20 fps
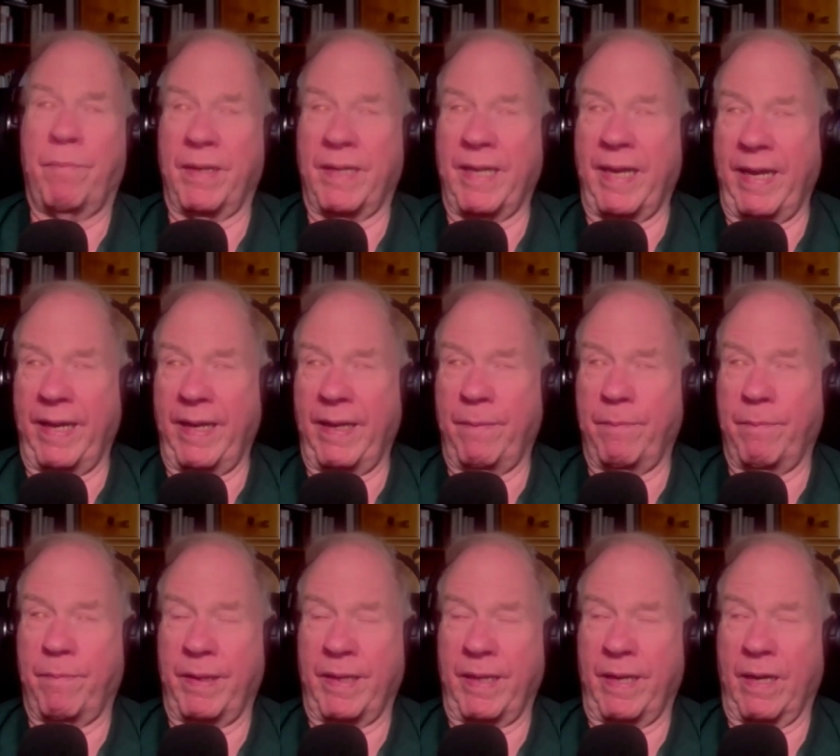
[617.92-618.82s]
but
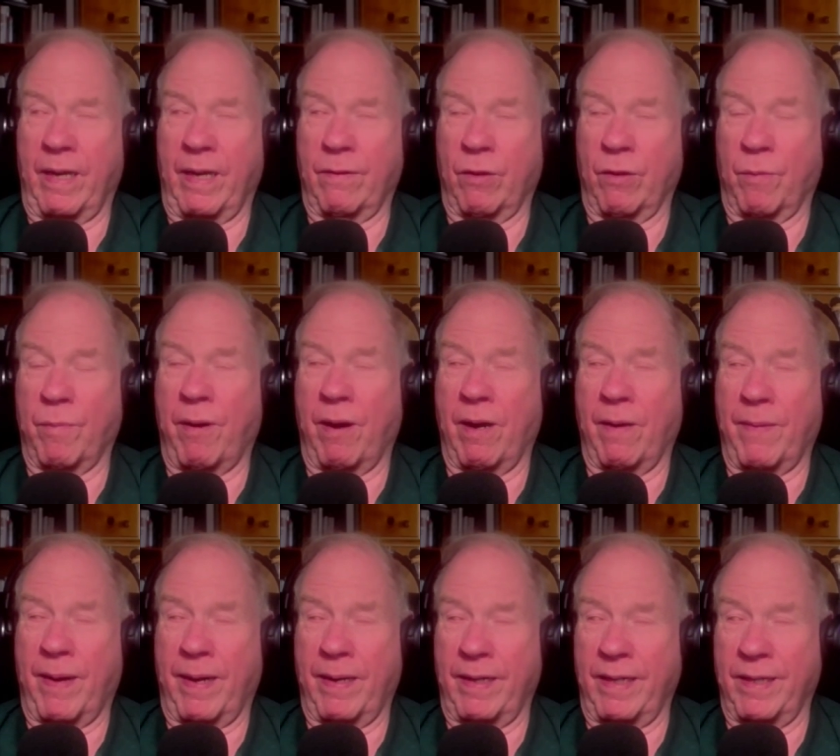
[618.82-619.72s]
the but the other part
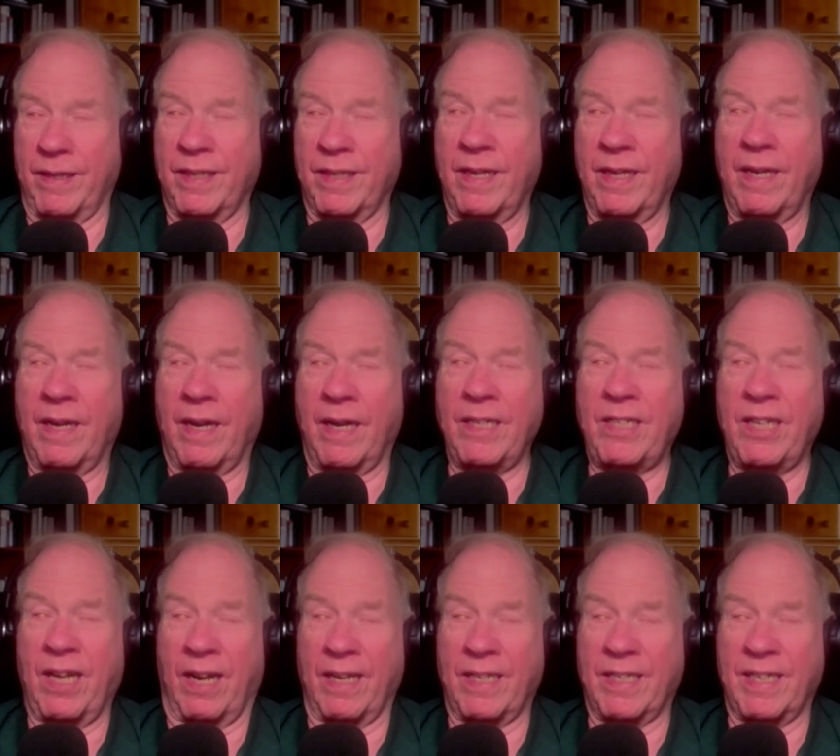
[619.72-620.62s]
about it is
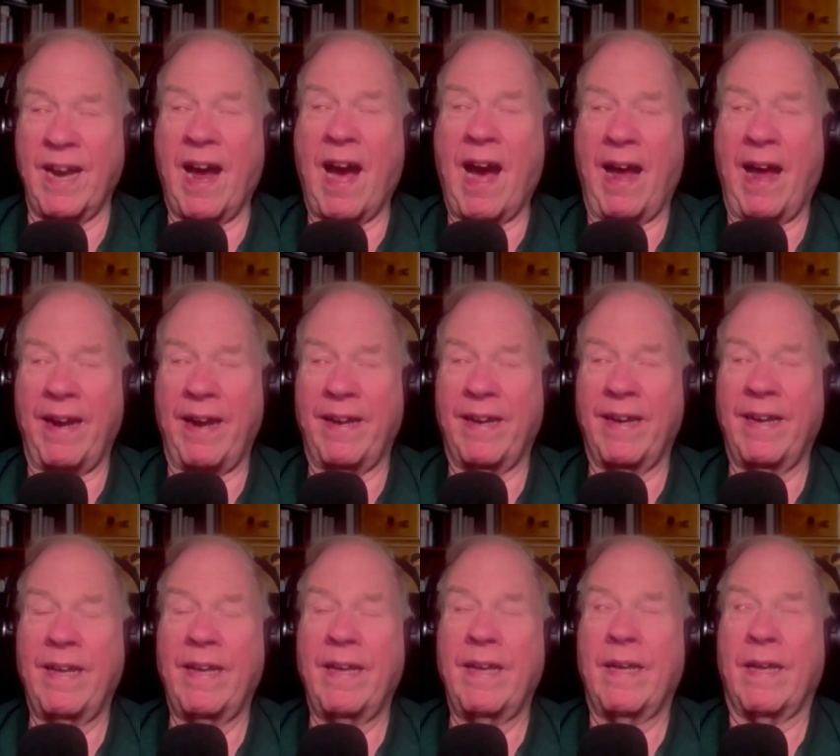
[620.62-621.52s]
until it's not.
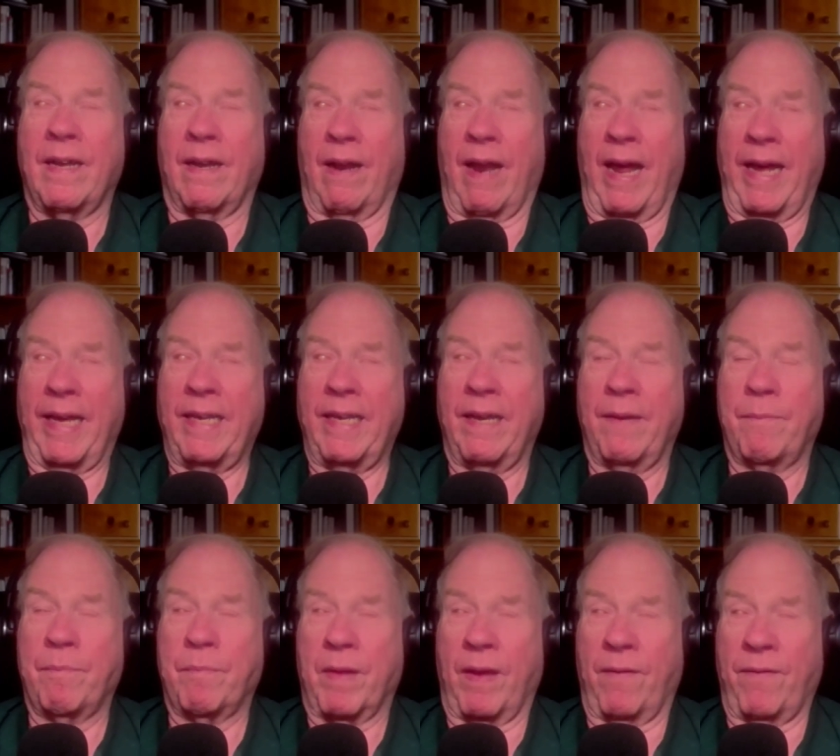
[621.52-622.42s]
Like
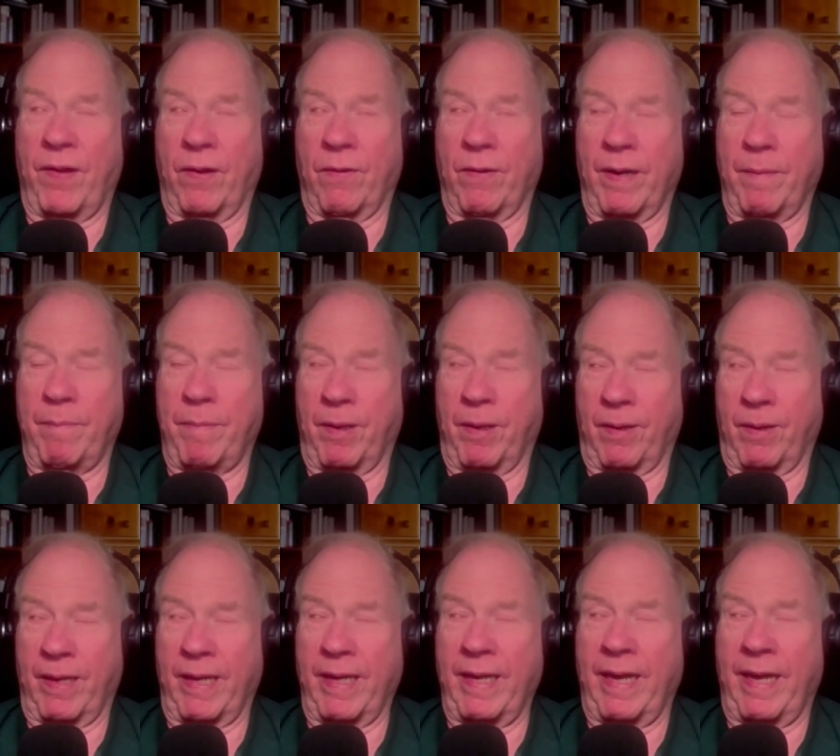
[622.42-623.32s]
if you're in a
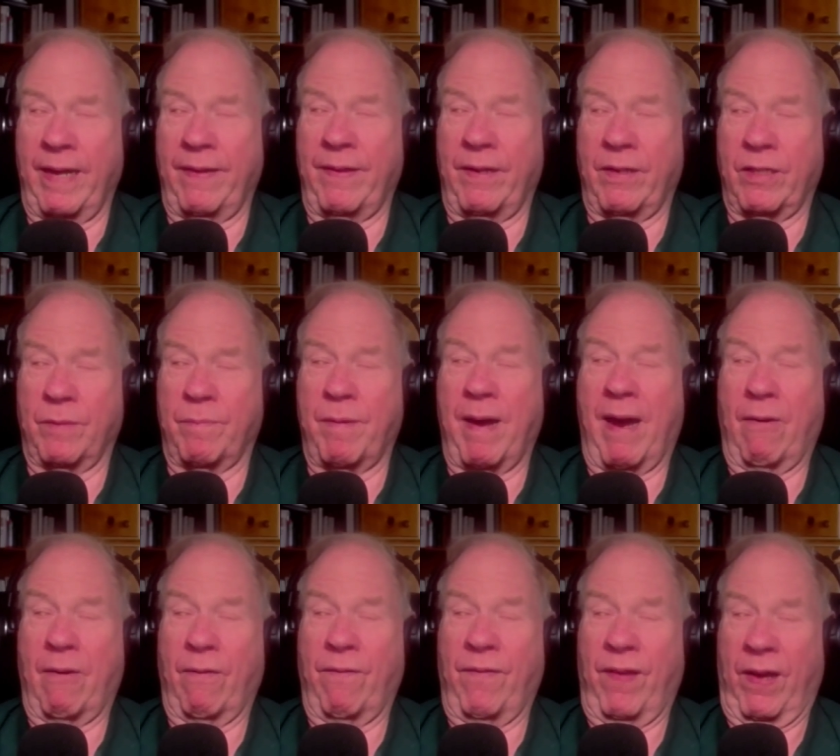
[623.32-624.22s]
building and there's a
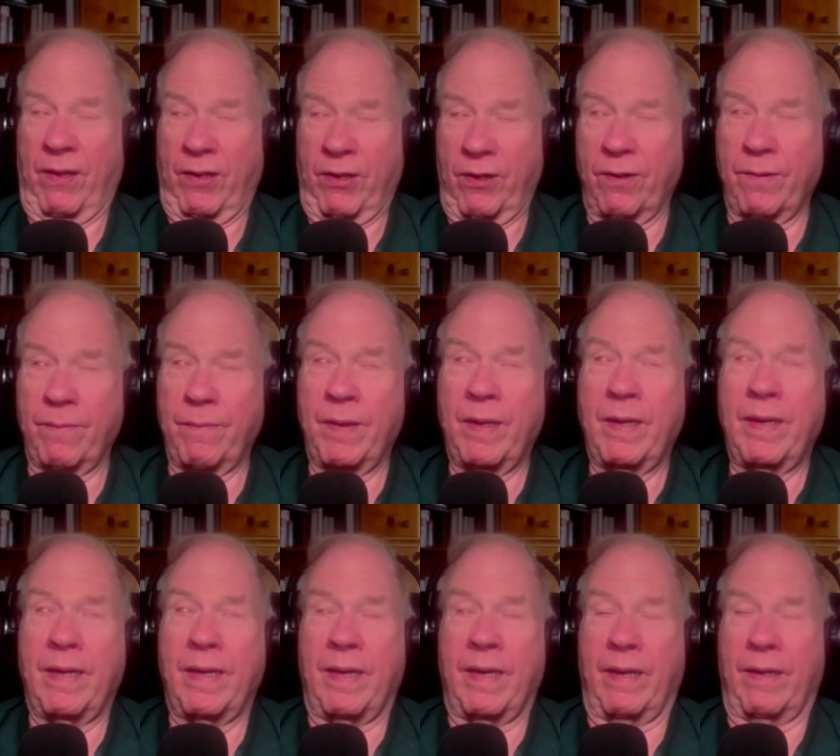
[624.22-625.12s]
power failure,
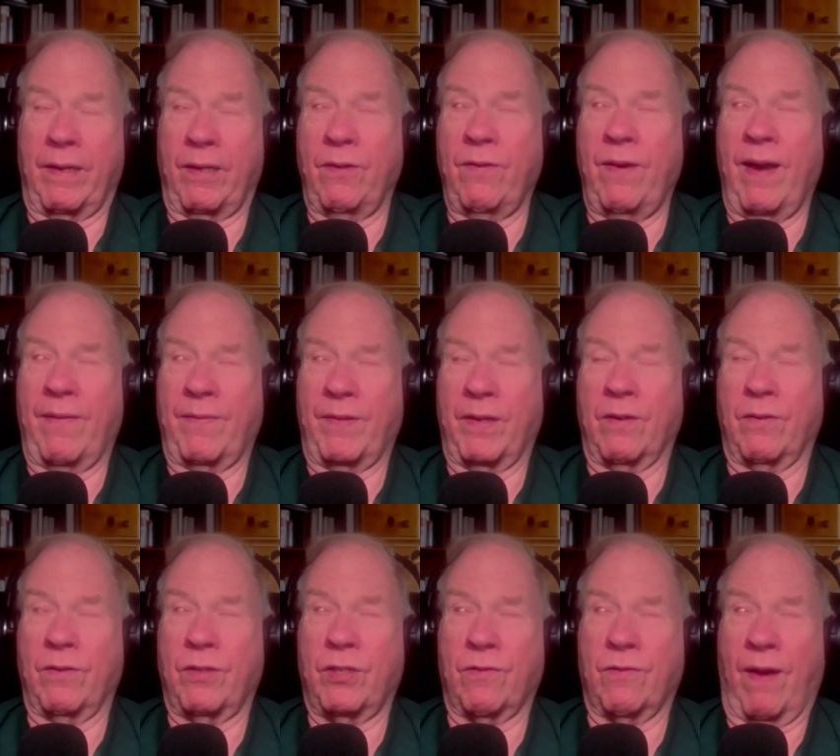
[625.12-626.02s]
uh, you have to
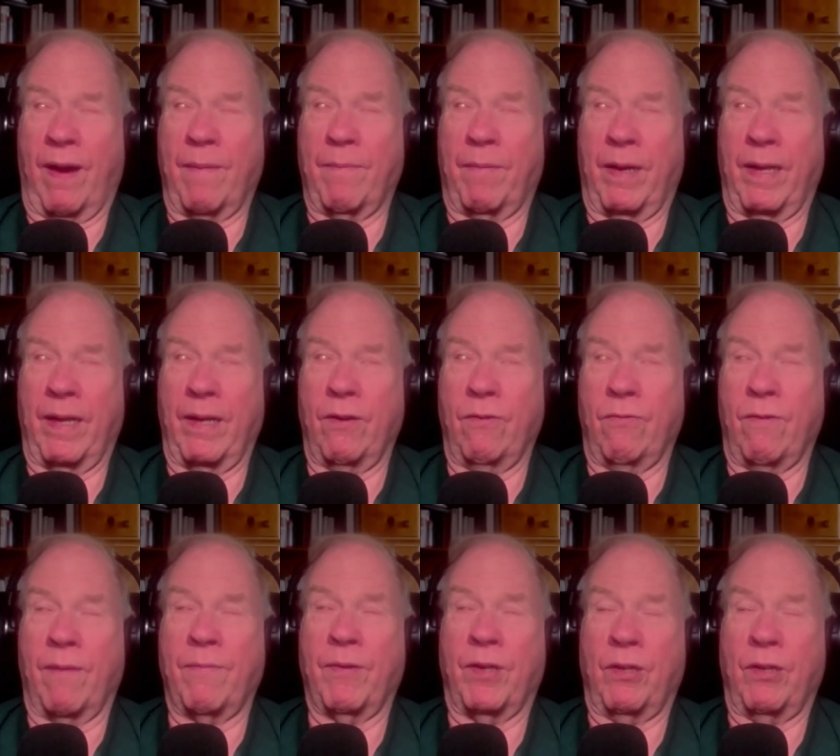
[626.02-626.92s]
go scrambling
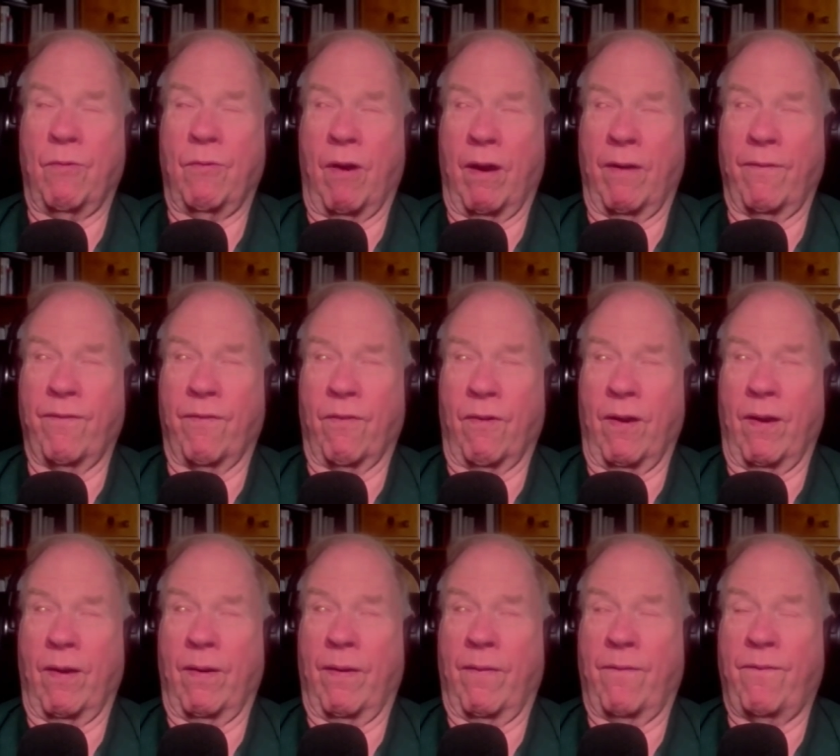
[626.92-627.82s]
whoever you are for
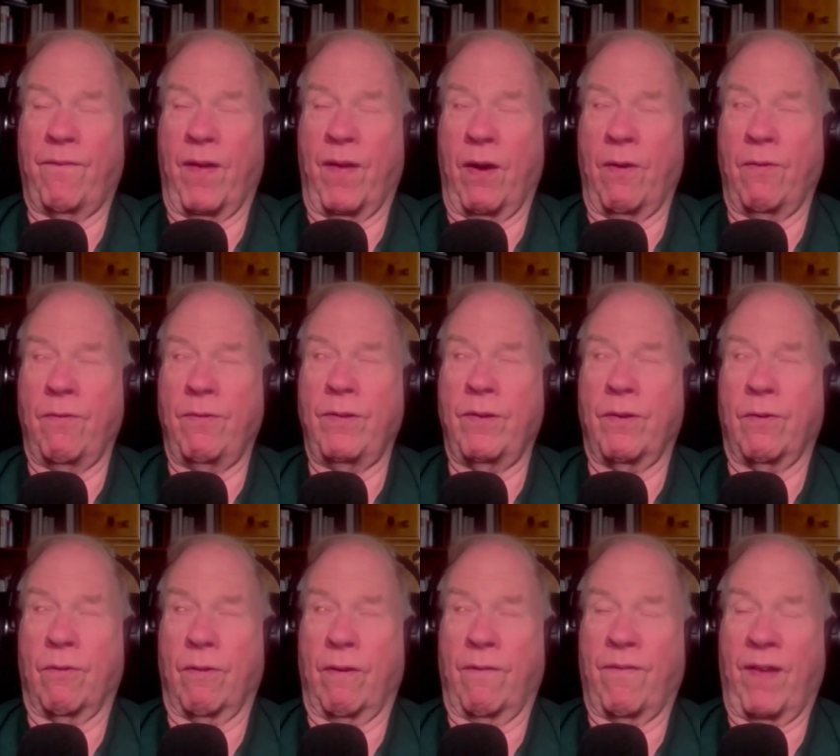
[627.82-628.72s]
a phone
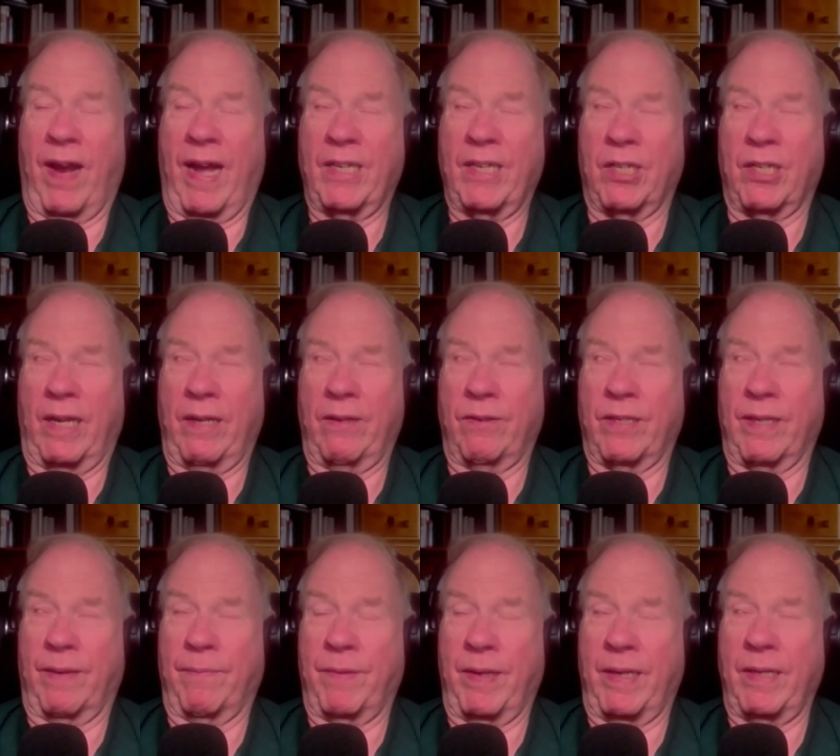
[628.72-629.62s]
or a flashlight or
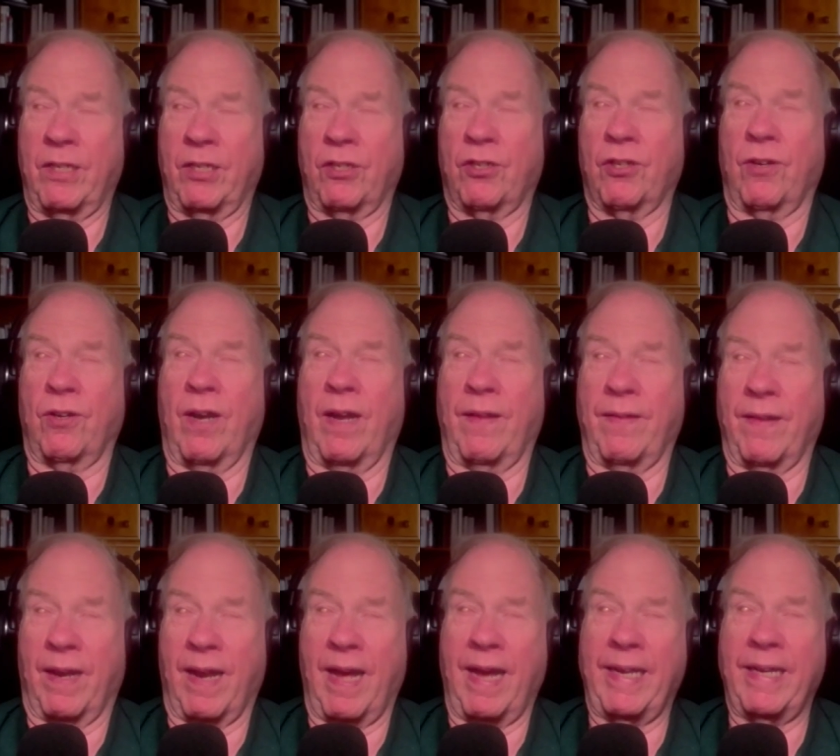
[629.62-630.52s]
something to turn on
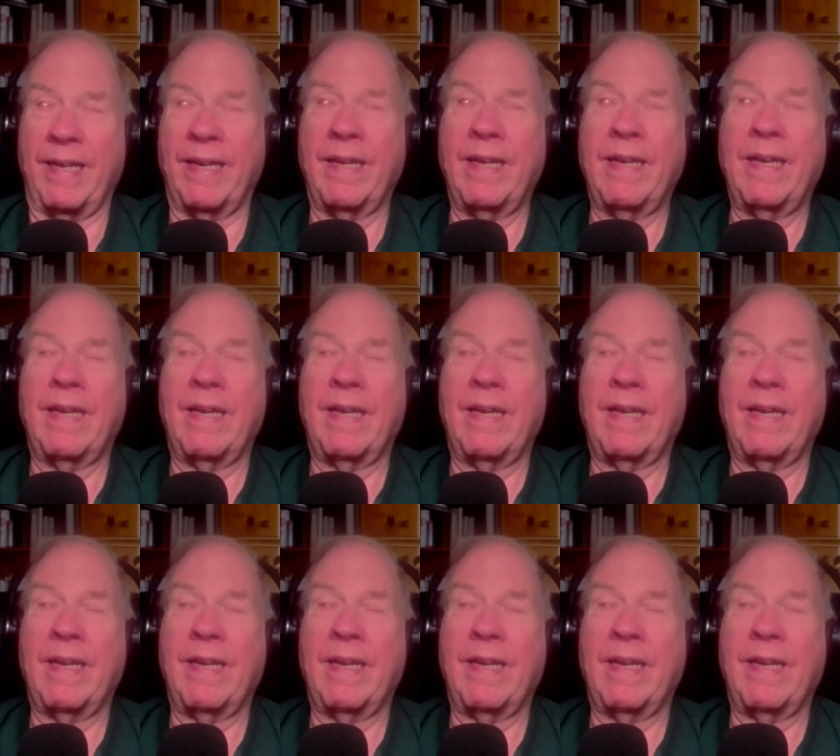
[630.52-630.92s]
the light